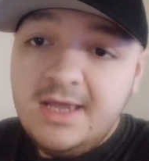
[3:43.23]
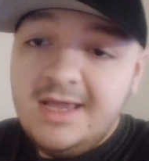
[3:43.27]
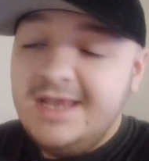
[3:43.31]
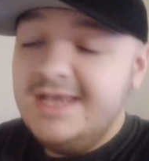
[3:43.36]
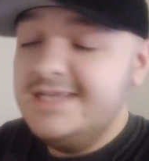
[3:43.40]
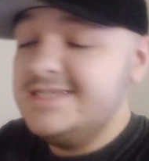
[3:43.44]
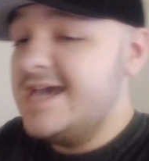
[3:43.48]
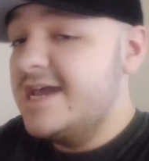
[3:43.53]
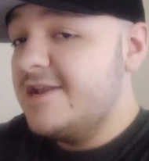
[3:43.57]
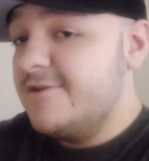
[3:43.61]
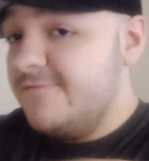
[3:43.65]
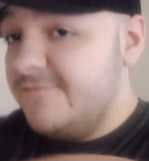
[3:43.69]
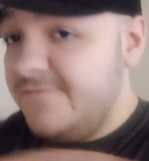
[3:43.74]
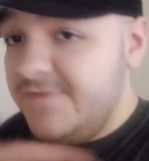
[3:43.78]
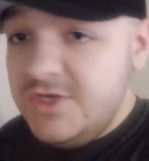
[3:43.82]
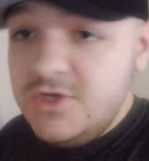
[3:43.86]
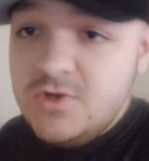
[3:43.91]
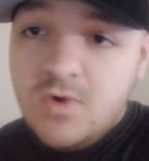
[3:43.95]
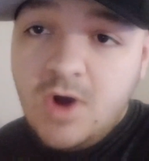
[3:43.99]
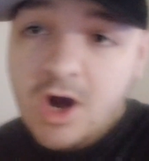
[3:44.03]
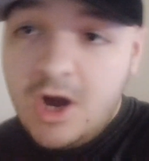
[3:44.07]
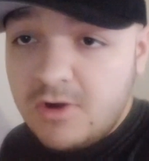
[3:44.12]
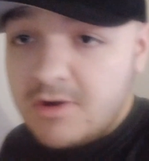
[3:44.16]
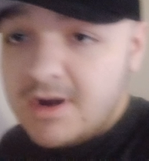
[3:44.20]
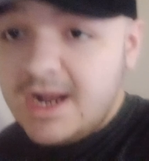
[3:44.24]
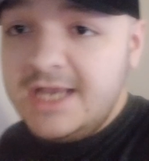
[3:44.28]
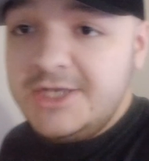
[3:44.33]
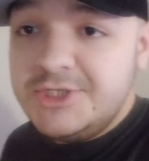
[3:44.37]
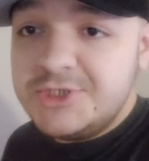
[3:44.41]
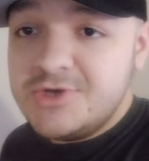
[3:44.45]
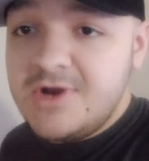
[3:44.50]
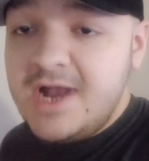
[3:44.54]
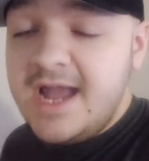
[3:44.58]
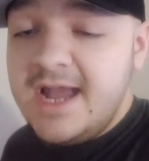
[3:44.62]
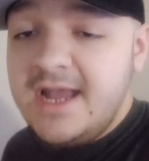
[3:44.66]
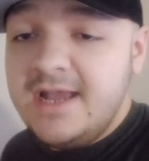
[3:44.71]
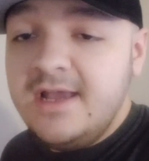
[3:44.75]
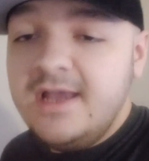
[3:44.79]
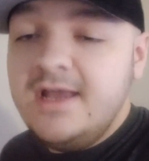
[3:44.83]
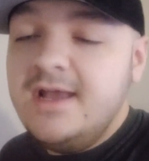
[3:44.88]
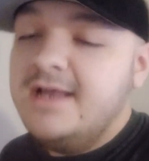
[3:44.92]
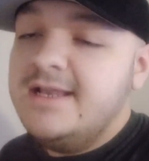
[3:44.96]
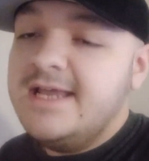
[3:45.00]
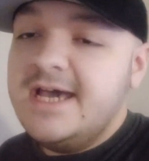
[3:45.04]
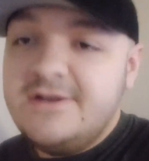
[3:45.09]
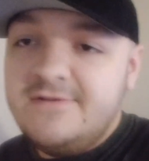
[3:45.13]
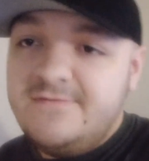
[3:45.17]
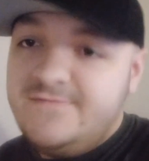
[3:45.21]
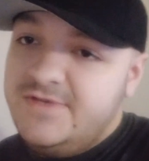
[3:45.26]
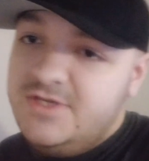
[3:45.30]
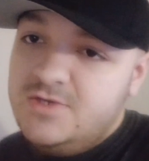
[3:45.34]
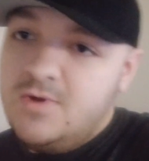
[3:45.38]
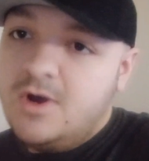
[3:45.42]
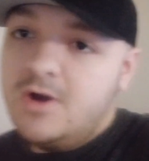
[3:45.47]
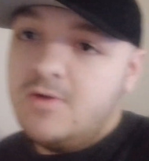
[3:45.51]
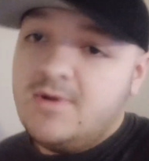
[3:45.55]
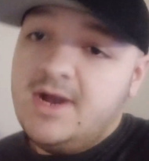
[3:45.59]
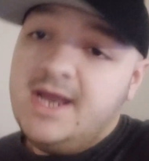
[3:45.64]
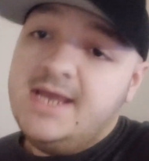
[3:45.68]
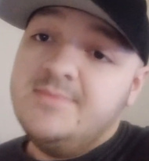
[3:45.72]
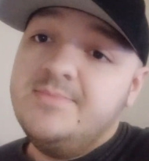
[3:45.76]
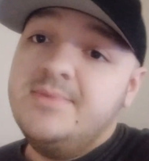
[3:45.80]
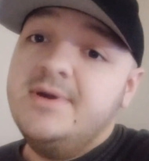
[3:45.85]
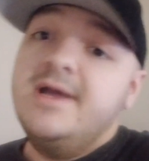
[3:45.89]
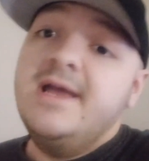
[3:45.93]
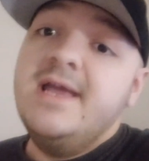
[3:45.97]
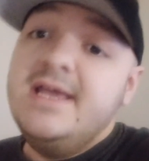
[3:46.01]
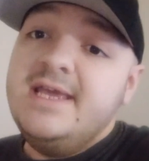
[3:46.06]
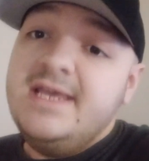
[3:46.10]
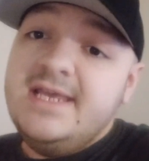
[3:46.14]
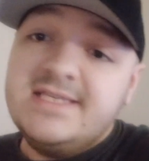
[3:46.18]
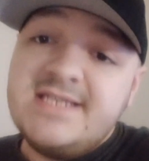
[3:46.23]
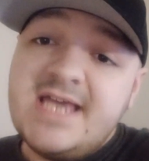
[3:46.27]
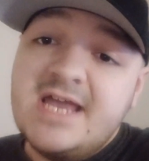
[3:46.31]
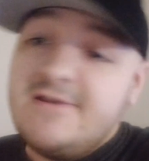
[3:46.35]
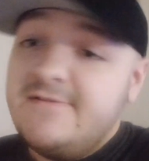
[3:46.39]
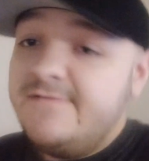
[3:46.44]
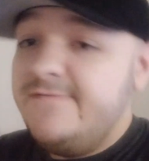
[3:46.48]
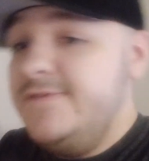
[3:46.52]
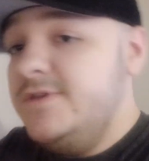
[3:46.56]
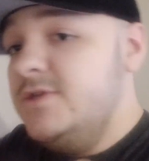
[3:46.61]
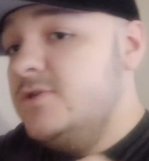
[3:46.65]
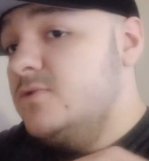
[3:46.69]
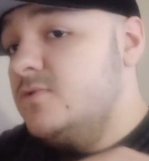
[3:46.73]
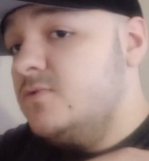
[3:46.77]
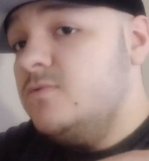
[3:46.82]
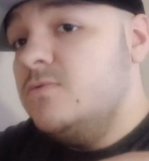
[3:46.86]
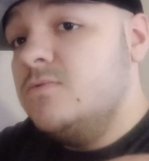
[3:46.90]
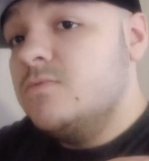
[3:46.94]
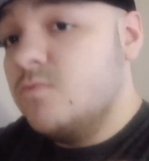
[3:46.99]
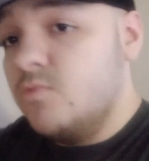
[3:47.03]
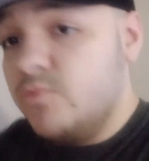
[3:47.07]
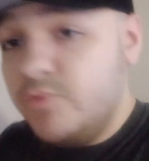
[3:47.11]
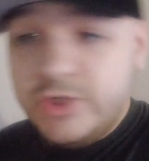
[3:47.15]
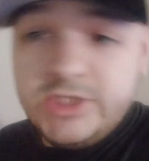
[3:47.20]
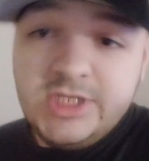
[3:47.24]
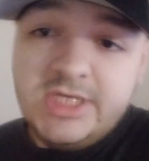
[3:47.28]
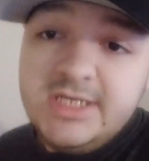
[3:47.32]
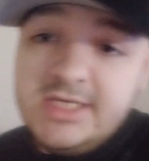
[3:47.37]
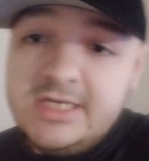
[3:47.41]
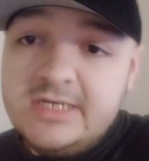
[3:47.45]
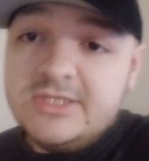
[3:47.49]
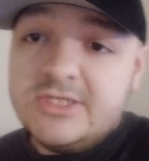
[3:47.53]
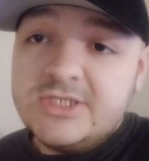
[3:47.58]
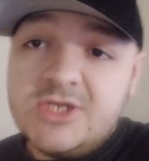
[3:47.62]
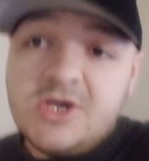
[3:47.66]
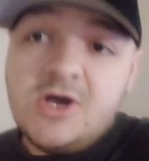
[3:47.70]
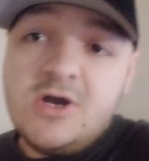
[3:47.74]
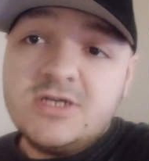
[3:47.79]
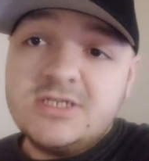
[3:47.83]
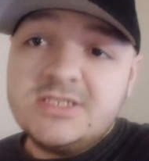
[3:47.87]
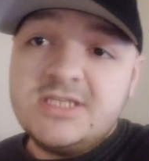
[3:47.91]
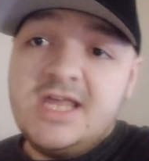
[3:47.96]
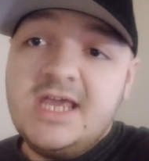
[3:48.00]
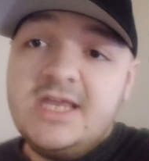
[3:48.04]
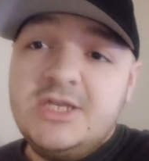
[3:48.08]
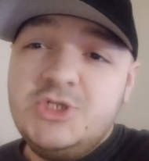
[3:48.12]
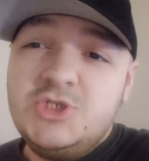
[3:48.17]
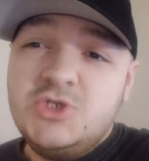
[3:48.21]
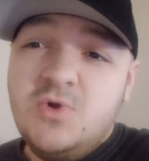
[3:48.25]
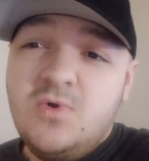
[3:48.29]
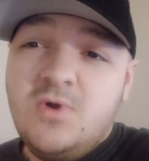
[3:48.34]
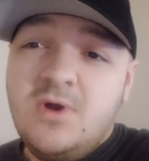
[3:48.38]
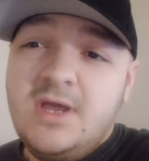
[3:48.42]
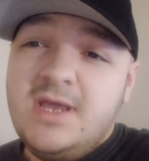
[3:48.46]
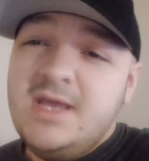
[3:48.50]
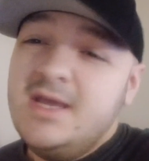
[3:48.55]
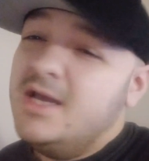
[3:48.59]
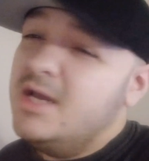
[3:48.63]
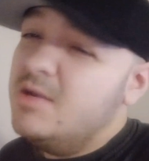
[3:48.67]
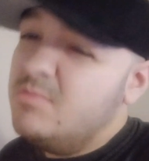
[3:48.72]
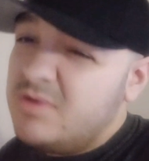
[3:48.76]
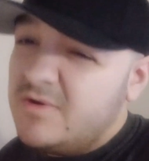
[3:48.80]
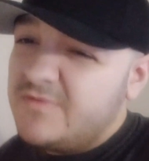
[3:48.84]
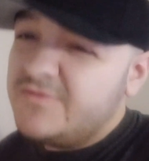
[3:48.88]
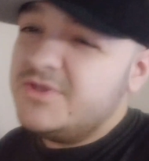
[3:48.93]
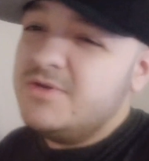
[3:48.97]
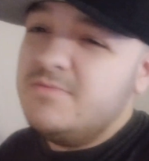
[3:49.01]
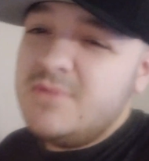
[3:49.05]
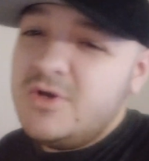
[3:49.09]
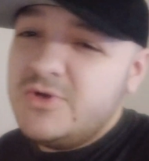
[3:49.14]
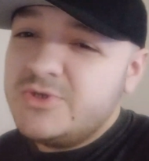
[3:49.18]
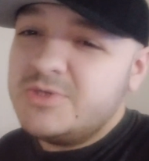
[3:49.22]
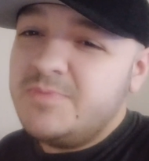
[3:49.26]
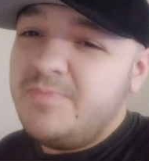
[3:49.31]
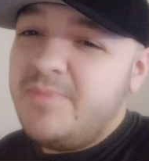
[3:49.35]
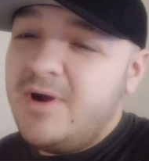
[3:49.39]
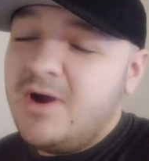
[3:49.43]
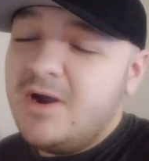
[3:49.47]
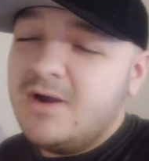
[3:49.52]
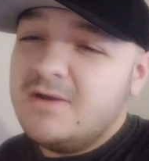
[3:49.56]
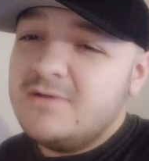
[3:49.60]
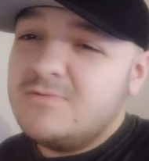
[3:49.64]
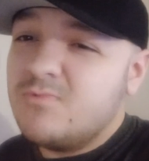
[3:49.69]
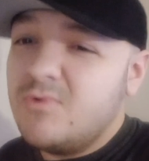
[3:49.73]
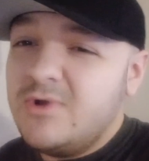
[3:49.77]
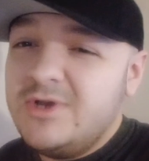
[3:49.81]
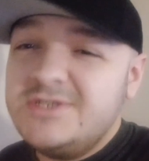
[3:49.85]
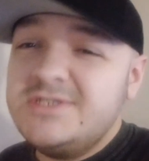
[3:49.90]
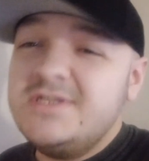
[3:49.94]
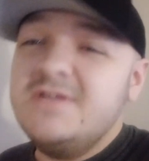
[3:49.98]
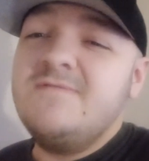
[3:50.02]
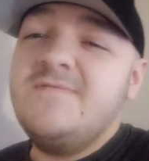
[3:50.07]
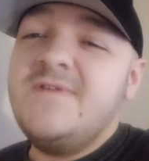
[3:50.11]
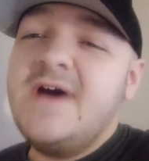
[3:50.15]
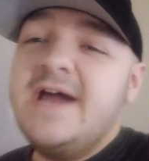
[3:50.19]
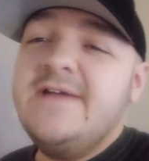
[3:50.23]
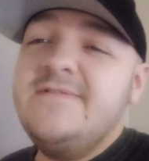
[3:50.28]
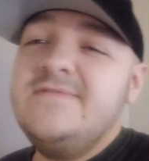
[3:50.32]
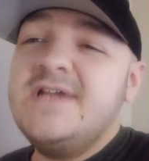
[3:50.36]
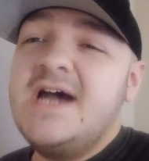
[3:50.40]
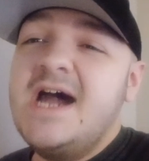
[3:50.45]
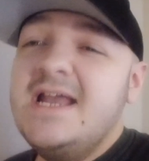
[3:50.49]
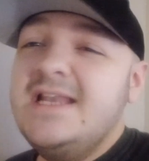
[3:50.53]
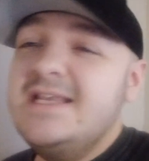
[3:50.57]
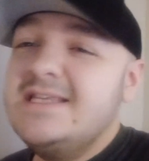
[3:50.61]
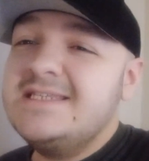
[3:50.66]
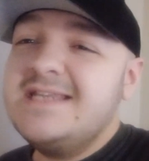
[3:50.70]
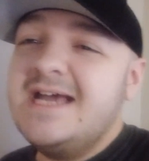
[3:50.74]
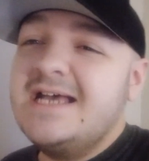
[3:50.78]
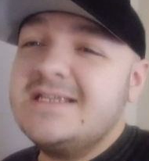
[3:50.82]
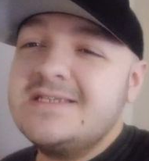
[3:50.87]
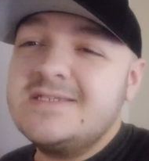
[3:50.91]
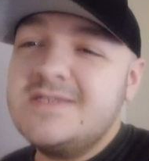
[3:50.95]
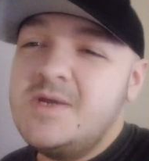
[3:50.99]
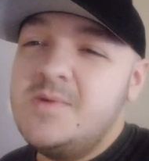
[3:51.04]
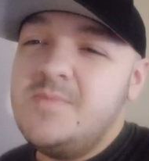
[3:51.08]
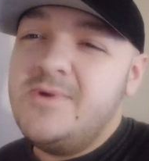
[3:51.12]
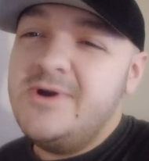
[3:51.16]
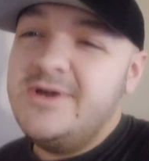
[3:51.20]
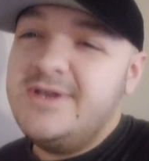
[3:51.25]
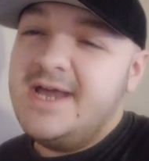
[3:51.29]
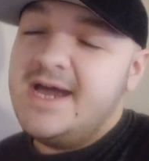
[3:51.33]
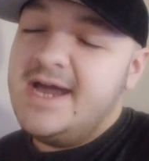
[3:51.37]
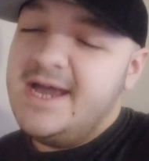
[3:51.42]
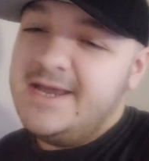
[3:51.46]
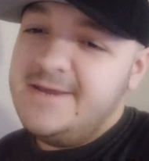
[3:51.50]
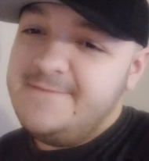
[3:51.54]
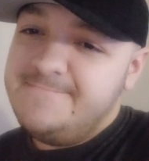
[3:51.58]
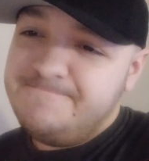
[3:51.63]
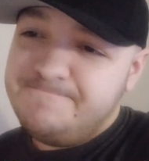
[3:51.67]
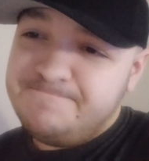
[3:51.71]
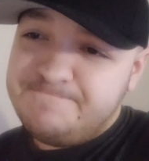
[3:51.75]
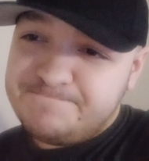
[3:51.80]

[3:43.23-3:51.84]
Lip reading: He's got a few alright track, not a few alright, but he's got a few really good songs that I enjoy, but for the most part, Royce da 5'9" is not someone I,